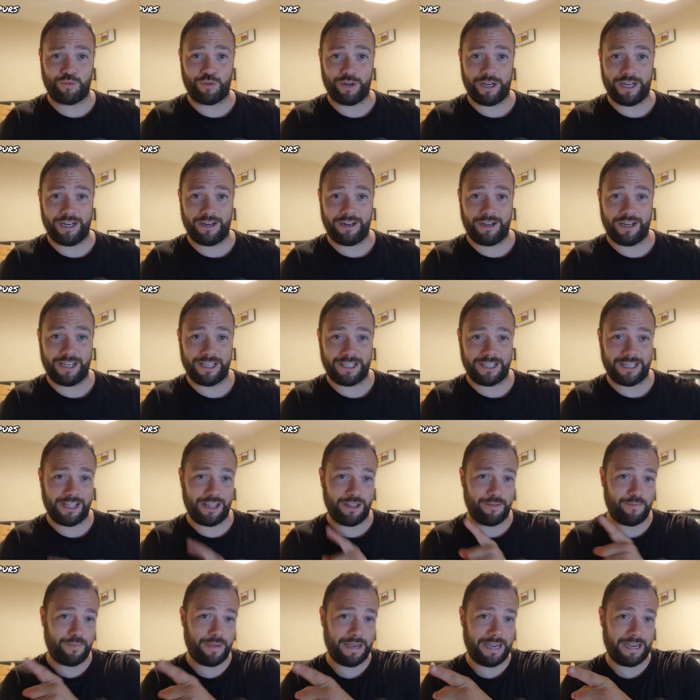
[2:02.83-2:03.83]
realizing in
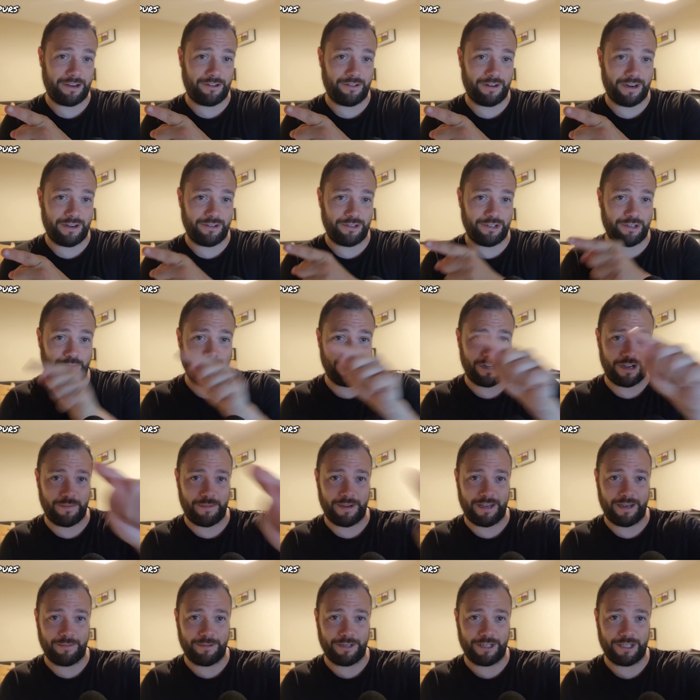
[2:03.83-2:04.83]
the background, you might be
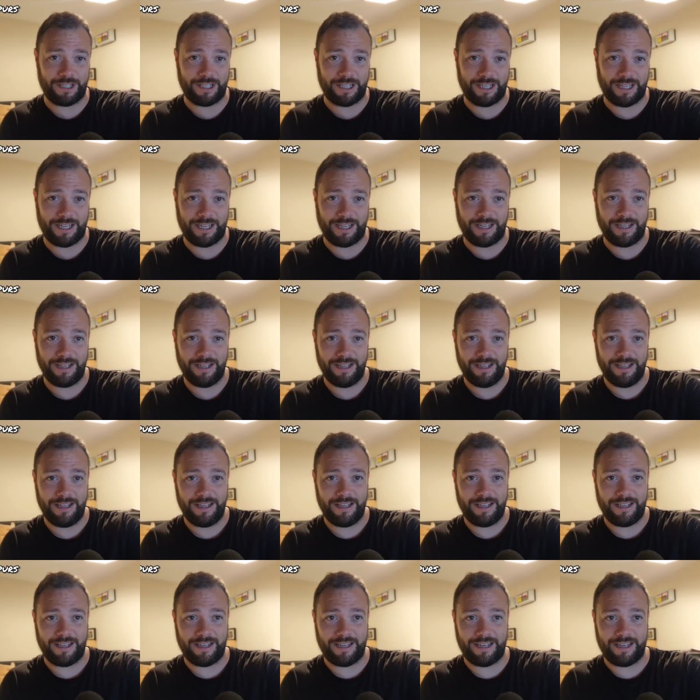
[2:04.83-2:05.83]
able to see
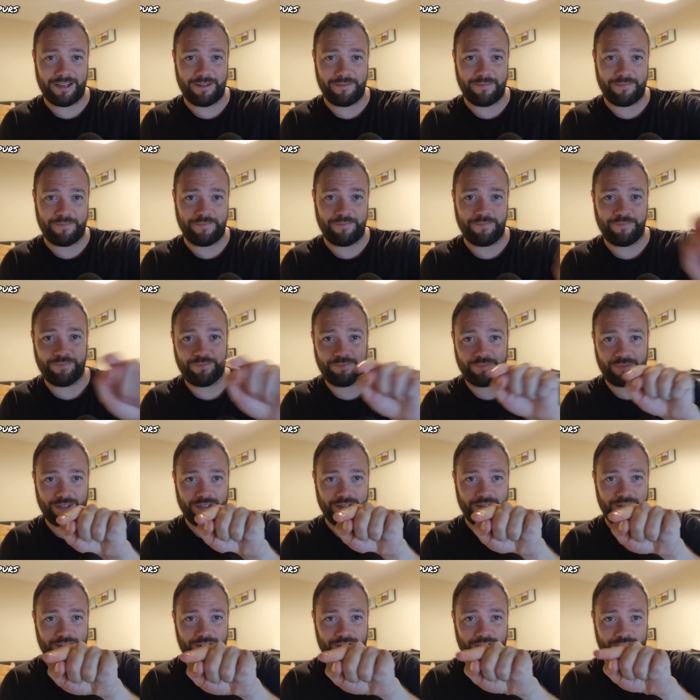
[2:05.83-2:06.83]
um,
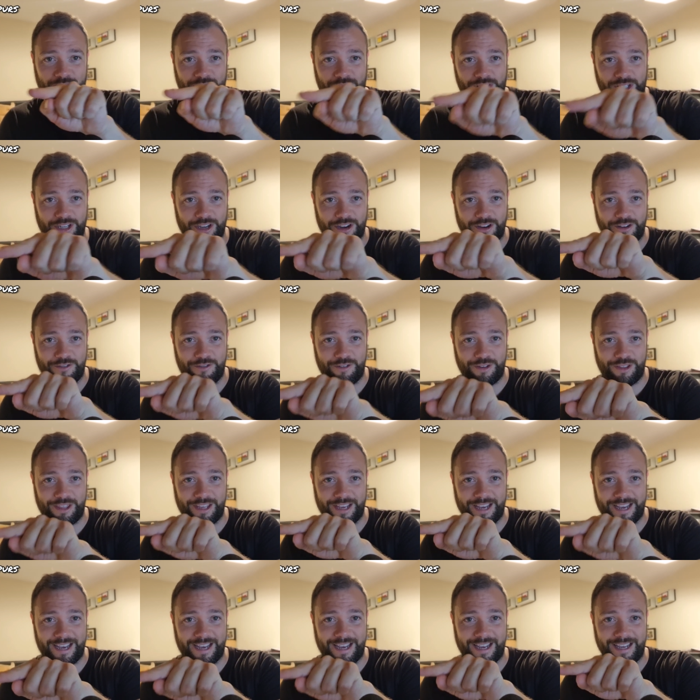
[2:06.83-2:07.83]
just over
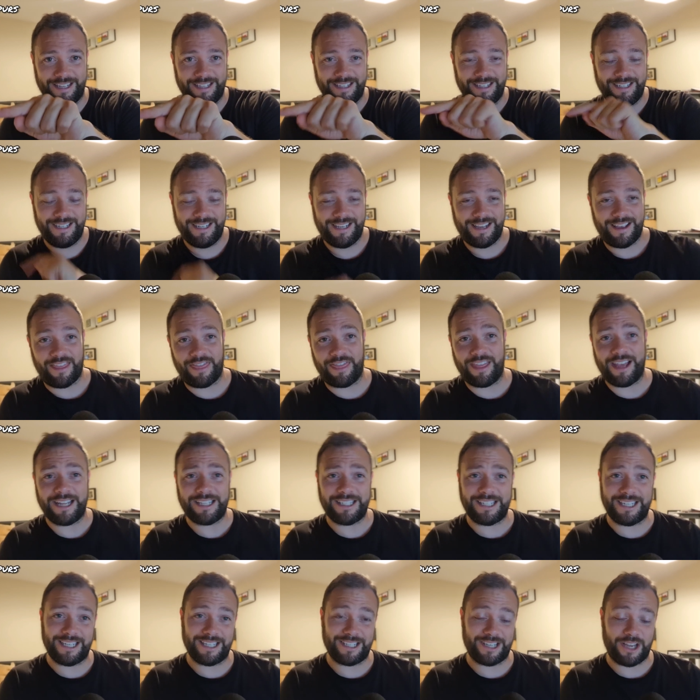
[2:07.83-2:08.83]
there,
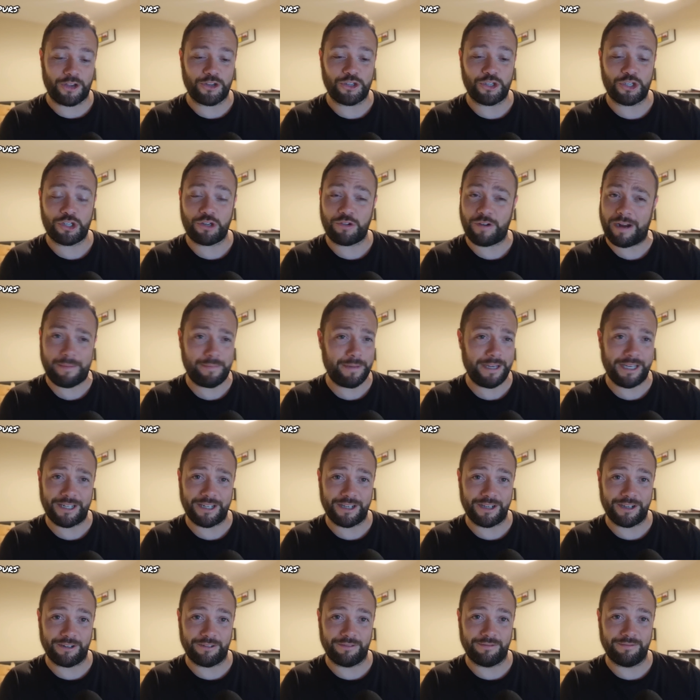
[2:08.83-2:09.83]
that is Scrappy
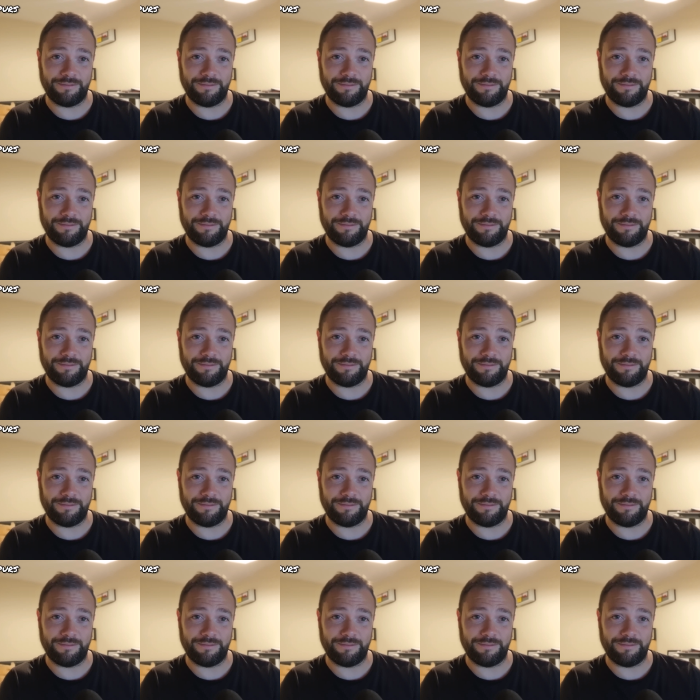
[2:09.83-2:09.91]
Doo.